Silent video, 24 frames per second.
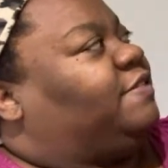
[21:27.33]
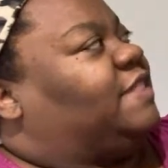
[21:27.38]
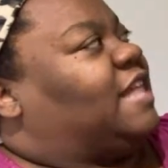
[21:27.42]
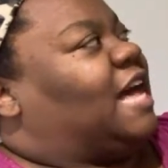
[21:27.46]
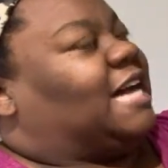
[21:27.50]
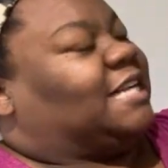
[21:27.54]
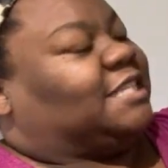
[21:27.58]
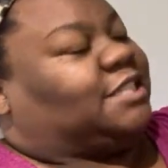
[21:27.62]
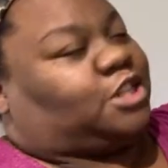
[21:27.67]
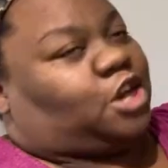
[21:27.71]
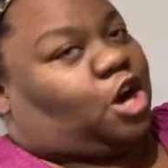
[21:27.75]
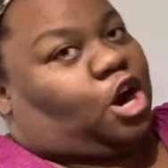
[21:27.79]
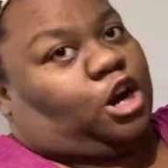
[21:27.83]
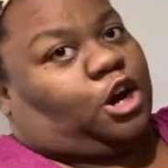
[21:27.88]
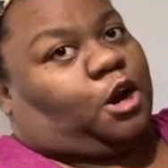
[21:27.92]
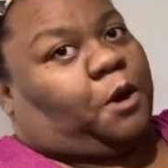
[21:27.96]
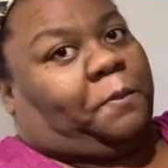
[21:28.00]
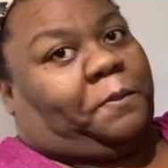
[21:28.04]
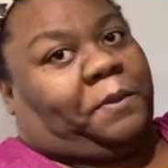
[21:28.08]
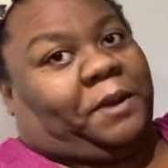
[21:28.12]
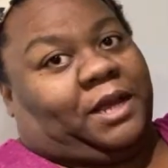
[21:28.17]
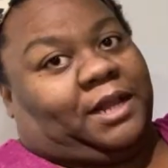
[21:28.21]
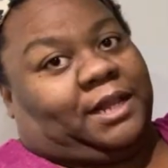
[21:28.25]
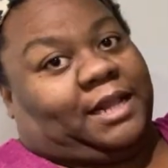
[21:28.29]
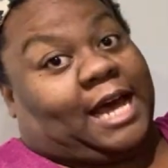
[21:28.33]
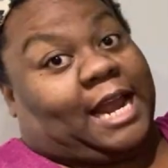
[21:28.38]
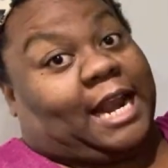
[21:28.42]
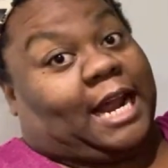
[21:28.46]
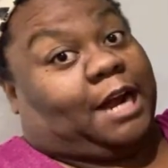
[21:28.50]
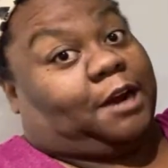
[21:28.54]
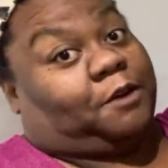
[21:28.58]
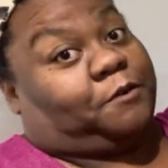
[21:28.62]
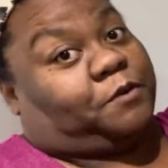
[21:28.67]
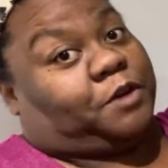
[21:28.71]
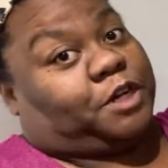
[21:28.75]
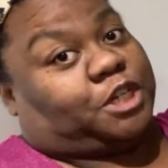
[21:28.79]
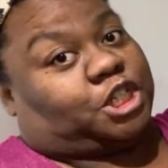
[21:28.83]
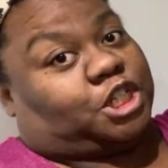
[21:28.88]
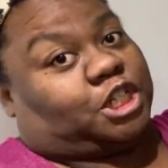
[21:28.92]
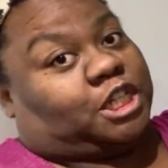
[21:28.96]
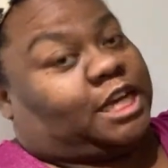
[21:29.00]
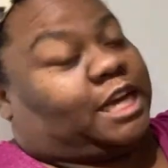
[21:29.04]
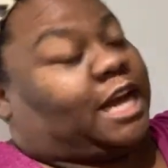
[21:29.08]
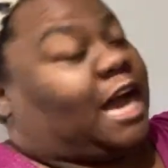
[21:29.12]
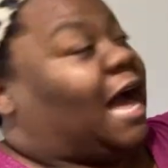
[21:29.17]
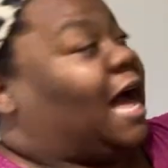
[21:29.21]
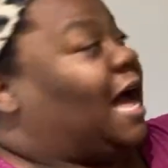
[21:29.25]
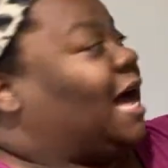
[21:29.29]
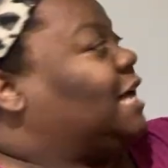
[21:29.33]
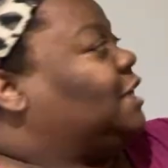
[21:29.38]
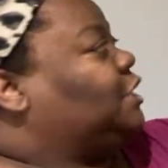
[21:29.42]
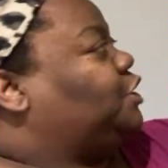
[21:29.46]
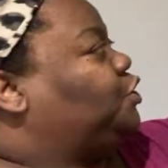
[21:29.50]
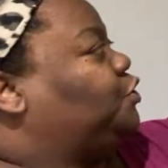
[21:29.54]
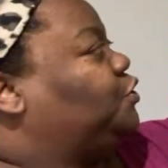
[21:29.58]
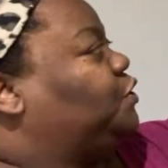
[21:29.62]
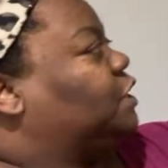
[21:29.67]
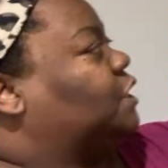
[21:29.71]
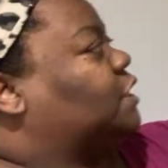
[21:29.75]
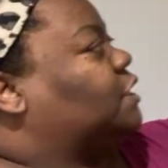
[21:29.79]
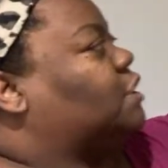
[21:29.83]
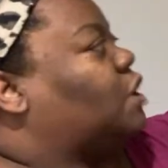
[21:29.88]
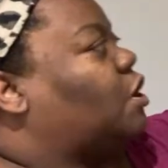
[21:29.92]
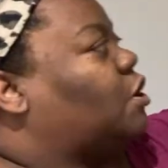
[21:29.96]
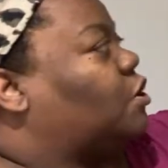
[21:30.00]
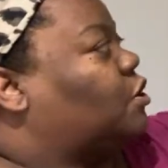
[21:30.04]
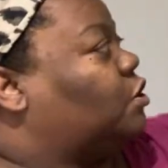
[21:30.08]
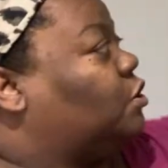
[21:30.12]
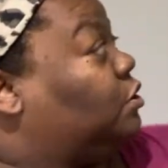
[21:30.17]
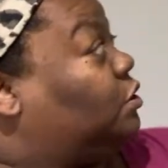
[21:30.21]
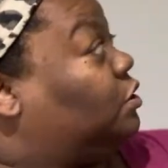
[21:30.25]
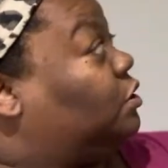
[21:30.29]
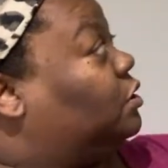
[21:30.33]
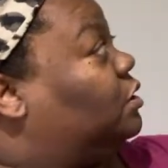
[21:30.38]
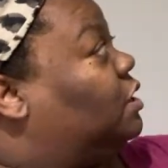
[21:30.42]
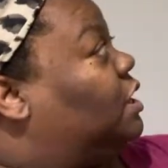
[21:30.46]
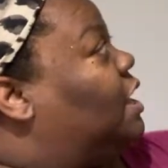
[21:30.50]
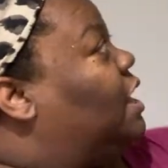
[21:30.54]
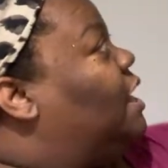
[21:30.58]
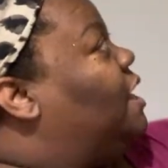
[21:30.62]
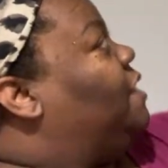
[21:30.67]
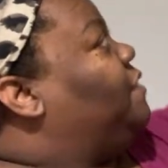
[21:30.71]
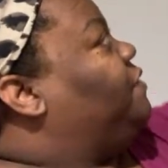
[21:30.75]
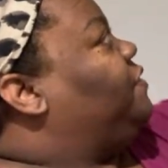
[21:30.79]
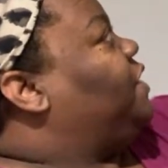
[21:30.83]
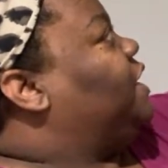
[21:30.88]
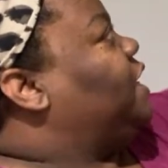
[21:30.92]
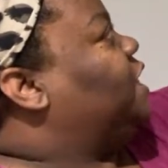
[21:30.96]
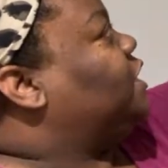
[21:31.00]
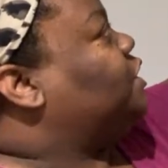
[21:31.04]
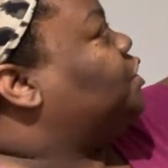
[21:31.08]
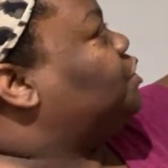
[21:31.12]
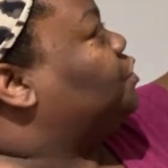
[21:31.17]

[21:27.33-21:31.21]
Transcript: that darker pink that I originally got, do the circle, then